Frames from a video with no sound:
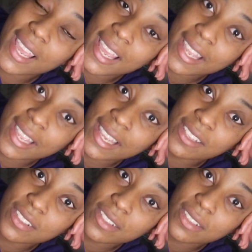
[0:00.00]
it
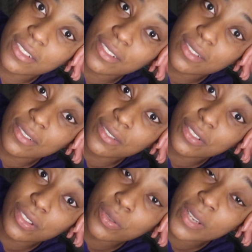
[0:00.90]
gets
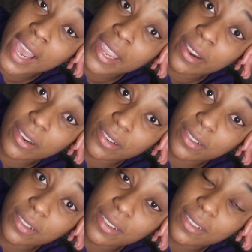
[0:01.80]
too dire.
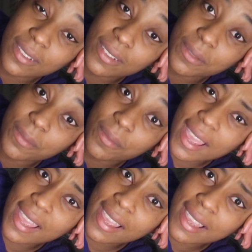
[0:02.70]

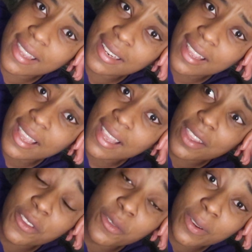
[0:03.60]
And
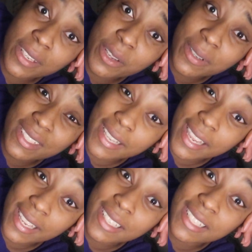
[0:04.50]
if you really want to
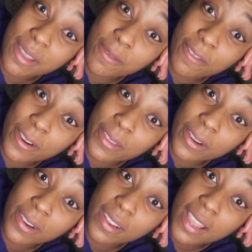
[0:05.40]
take it a step
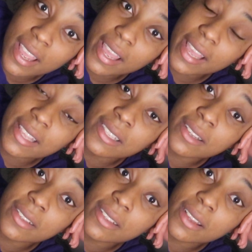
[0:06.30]
further, it's
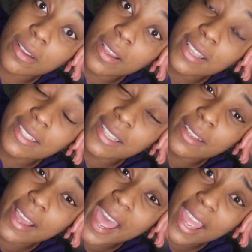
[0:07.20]

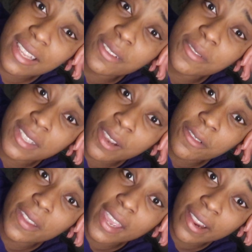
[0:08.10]
an act of
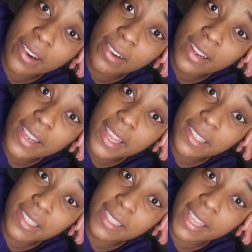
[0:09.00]
self-care
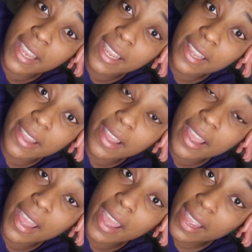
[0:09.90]
to say,
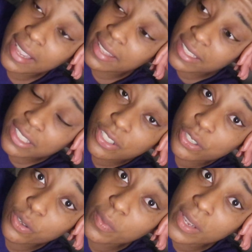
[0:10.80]
hey, this is
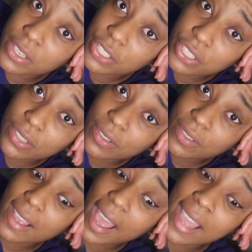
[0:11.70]
too much.
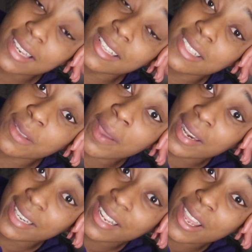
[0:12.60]
I need
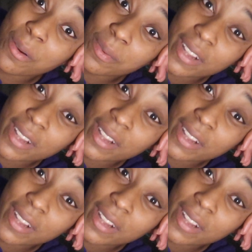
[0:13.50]
somebody to help